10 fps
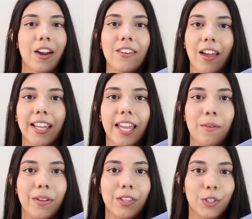don't like
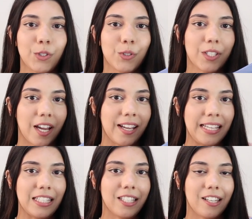it when the shorts cut
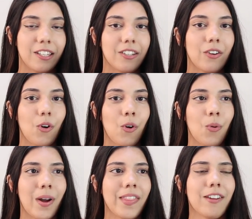into you
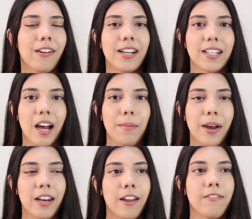or when they ride up
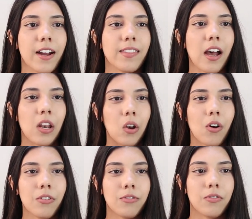and I find that a
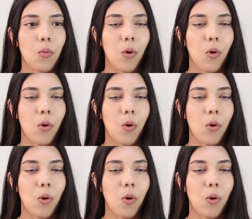lot of